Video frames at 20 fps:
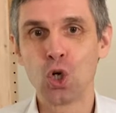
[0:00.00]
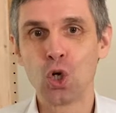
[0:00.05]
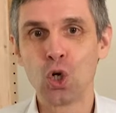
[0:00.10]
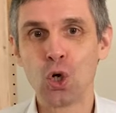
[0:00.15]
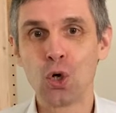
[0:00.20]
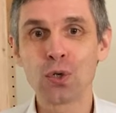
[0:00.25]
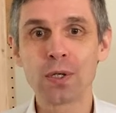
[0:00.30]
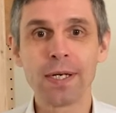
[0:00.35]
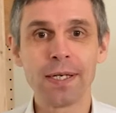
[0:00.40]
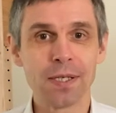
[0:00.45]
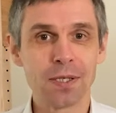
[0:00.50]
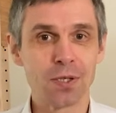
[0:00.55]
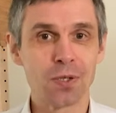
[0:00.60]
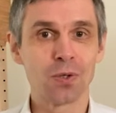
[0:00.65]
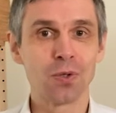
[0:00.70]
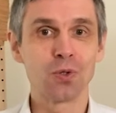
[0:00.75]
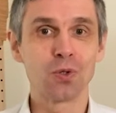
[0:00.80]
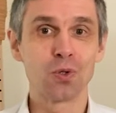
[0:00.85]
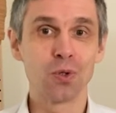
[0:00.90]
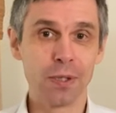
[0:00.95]
Okay,
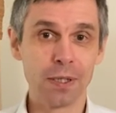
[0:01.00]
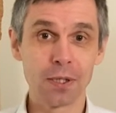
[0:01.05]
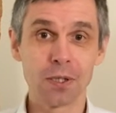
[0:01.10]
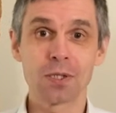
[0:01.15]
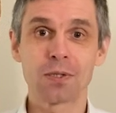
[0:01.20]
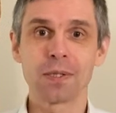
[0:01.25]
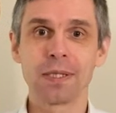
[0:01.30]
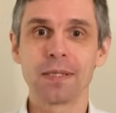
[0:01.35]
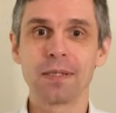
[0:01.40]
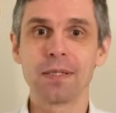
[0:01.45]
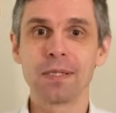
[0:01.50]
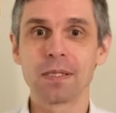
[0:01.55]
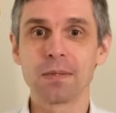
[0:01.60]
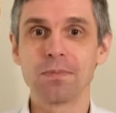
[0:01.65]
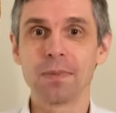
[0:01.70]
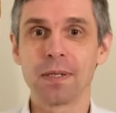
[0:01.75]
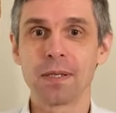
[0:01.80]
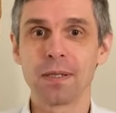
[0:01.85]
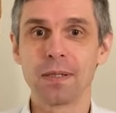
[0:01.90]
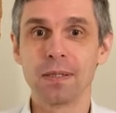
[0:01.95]
so to illustrate this
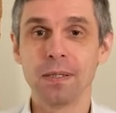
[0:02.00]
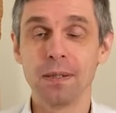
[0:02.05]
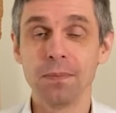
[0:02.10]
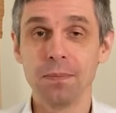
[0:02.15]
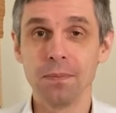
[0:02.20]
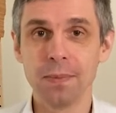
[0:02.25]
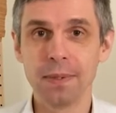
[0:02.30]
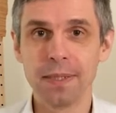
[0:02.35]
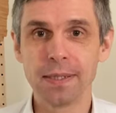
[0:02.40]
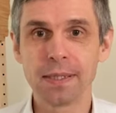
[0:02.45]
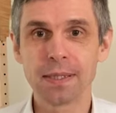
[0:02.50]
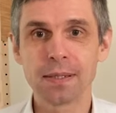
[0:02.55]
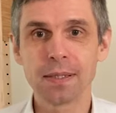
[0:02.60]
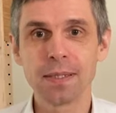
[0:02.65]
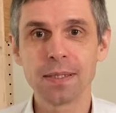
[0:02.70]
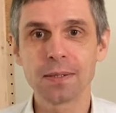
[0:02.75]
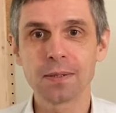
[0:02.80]
method immediately,